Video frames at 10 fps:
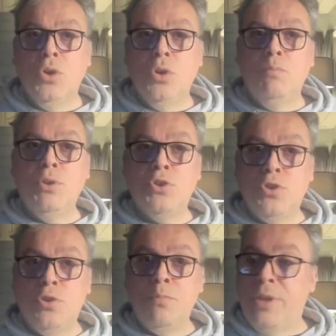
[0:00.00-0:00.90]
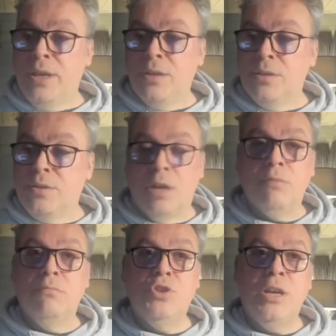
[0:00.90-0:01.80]
But some things
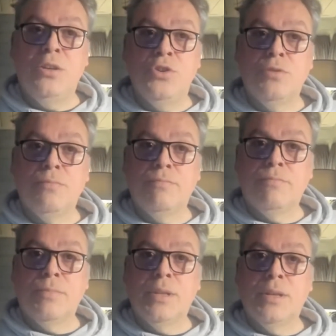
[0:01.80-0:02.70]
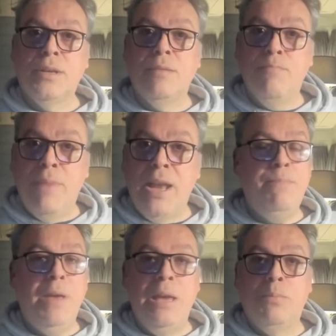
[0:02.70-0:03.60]
don't change. Many
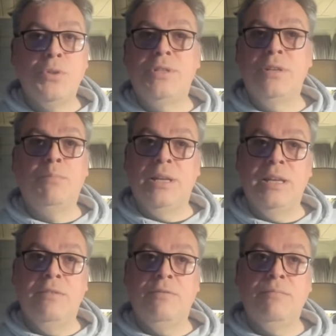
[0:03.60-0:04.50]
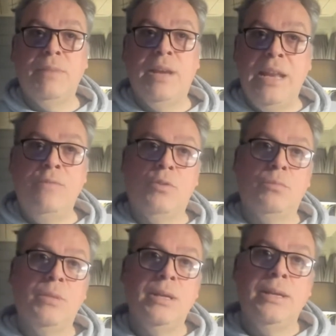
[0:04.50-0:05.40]
people still believe in evil.
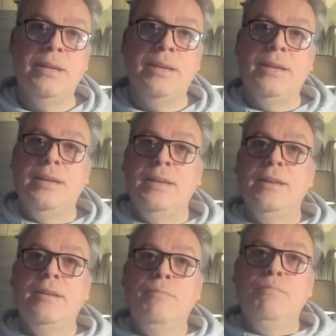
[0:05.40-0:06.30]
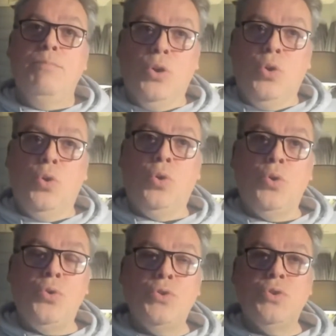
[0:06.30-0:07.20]
But of
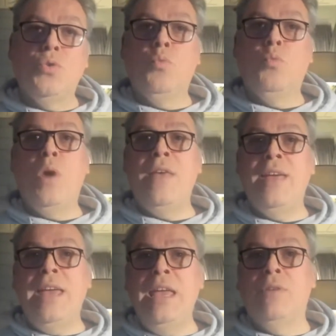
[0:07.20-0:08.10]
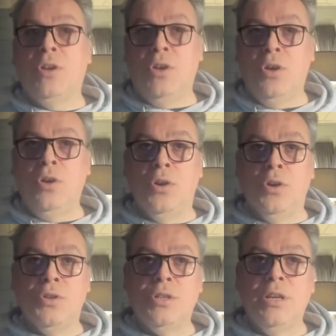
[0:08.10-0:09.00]
course, where the evil
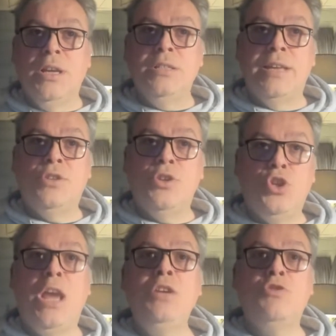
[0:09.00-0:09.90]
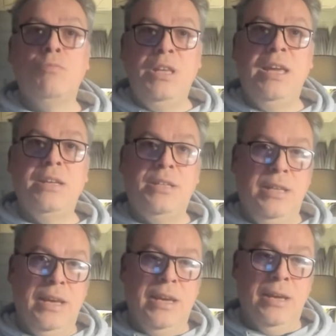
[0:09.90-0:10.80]
occurs tends to change from year to
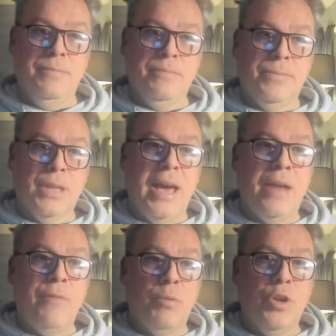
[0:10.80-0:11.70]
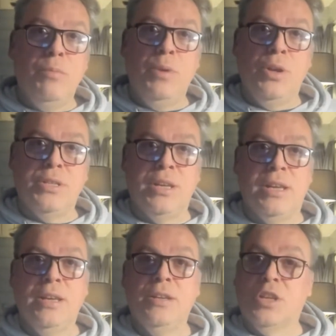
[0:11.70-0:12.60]
year and from community
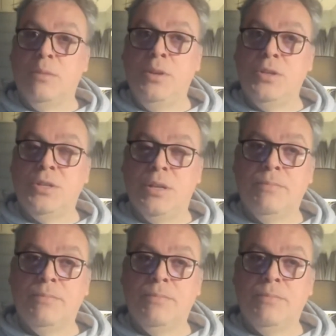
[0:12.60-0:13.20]
to community.